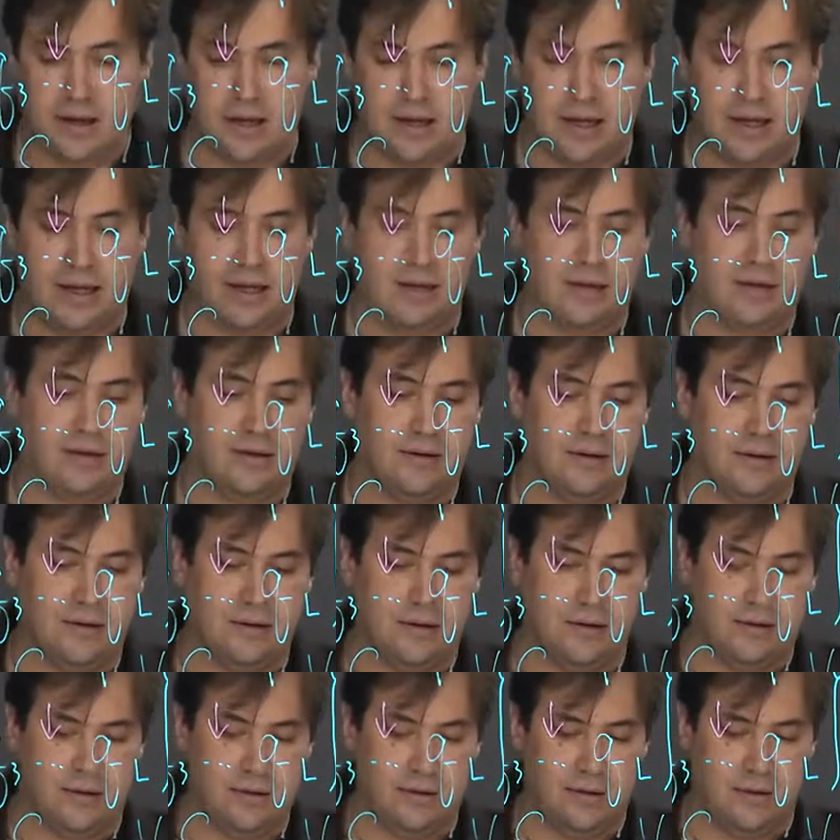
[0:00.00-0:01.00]
And
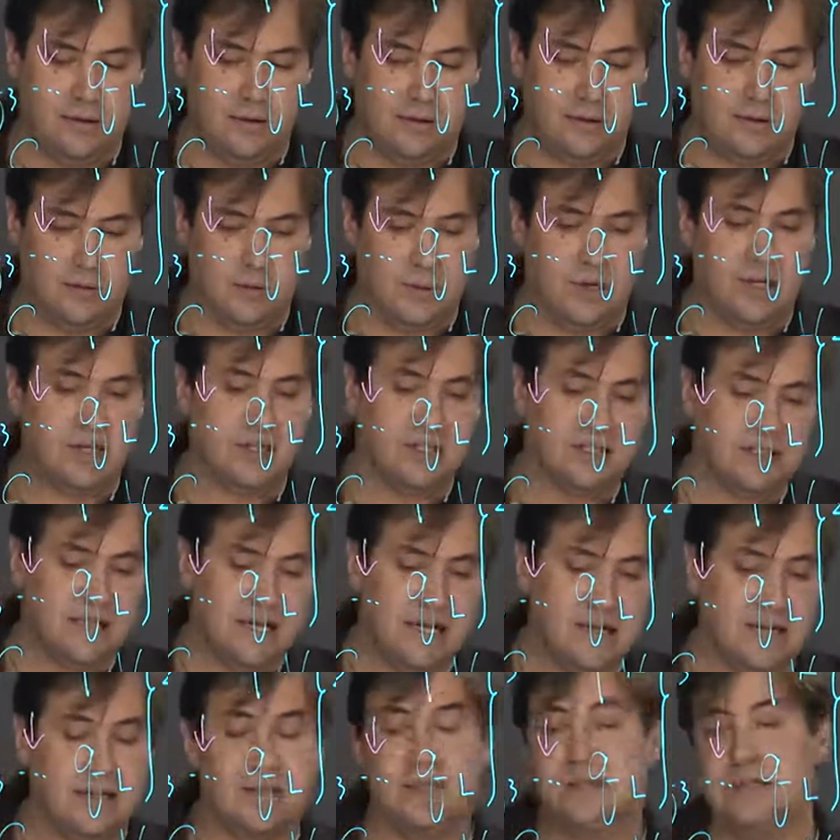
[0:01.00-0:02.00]
we
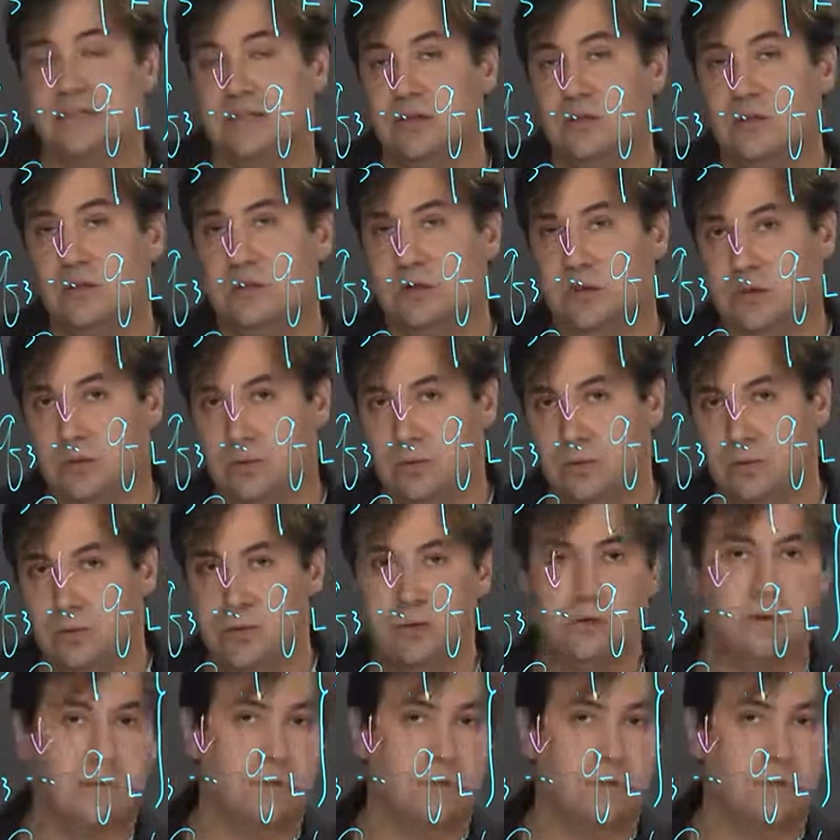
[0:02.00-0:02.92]
understand that it's also